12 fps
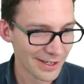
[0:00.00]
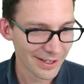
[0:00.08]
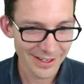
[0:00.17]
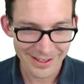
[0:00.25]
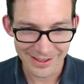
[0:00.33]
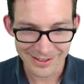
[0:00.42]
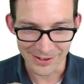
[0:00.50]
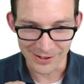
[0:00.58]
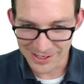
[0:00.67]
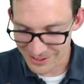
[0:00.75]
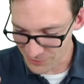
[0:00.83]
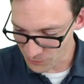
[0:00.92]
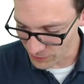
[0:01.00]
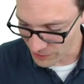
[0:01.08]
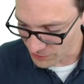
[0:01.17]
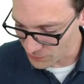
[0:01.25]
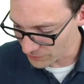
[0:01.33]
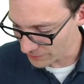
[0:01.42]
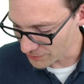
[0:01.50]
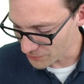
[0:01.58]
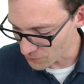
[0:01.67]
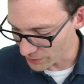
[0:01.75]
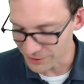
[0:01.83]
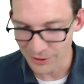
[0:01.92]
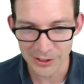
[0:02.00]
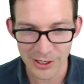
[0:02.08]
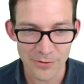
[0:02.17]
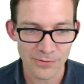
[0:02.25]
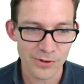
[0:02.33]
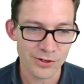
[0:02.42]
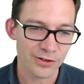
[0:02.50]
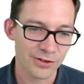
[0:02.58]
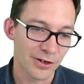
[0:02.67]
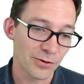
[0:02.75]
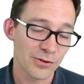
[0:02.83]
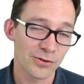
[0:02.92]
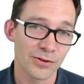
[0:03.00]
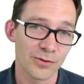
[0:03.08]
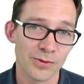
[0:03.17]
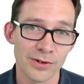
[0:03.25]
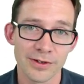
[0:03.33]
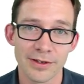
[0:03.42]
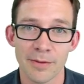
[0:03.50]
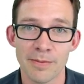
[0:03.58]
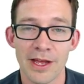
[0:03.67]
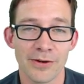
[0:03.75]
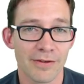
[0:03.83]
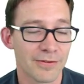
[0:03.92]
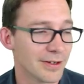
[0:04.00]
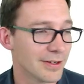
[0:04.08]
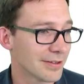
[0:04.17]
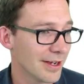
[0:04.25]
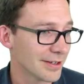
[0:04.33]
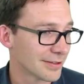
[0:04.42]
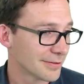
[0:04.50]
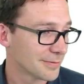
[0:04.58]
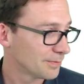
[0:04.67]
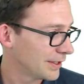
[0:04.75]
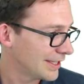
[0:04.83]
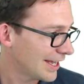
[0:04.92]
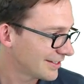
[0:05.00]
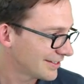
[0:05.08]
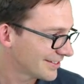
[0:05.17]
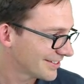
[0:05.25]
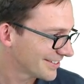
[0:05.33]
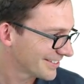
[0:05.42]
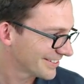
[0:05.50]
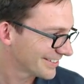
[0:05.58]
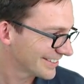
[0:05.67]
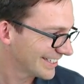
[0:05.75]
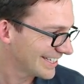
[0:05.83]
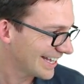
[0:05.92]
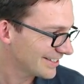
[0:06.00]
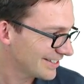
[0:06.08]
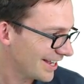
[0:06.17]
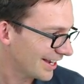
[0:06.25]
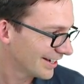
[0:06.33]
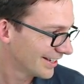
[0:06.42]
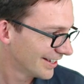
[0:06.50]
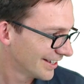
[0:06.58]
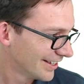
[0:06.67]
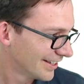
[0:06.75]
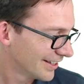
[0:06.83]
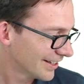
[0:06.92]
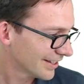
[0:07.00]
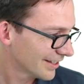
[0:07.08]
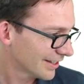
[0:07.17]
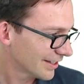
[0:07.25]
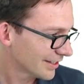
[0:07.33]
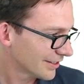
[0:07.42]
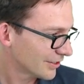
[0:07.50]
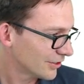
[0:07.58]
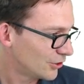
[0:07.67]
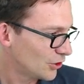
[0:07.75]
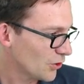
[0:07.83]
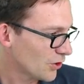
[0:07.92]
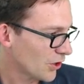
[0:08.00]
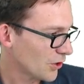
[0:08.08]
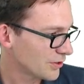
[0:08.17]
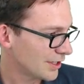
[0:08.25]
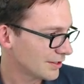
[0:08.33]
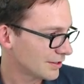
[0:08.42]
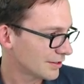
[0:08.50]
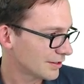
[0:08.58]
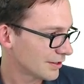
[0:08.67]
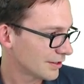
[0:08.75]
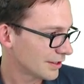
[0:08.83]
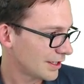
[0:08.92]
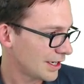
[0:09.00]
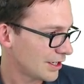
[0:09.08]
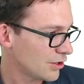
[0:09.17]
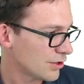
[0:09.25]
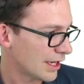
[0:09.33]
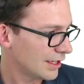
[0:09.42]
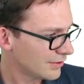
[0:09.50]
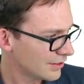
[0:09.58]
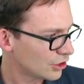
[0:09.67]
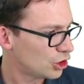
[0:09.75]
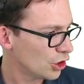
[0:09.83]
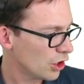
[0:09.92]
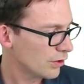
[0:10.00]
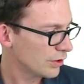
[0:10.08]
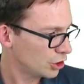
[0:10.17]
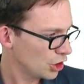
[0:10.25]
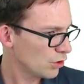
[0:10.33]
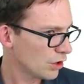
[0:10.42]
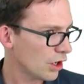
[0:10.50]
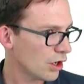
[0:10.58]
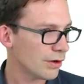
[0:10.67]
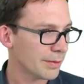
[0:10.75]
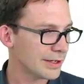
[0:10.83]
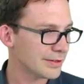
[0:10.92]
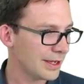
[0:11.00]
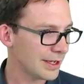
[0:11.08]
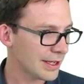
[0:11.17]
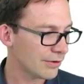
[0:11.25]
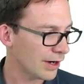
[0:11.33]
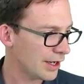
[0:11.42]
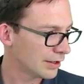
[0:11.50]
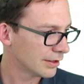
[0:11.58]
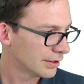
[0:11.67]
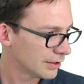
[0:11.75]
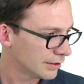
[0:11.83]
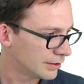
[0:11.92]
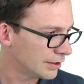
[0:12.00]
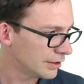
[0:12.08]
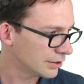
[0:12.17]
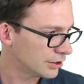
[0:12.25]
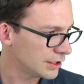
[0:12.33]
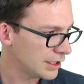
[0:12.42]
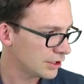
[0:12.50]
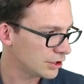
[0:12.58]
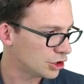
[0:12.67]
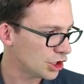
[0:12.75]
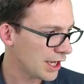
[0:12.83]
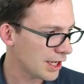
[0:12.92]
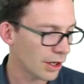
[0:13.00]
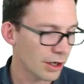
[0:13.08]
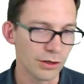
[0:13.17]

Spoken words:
So this is what you want to look out for. Just don't use the word about after discuss. And that's it. Joko says he knew that. Is it Joko? Am I saying that right? D-J-O.